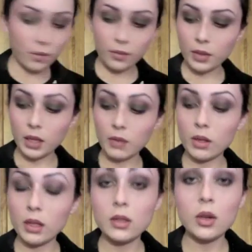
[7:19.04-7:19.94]
And if you
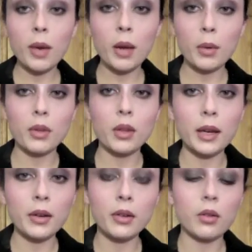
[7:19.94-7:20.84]
need to go back with the
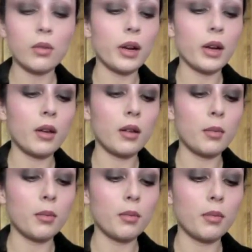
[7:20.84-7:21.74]
liner, go right ahead
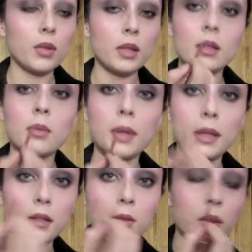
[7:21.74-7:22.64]
and use that to
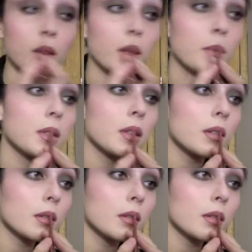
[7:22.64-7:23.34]
blend in with the lipstick.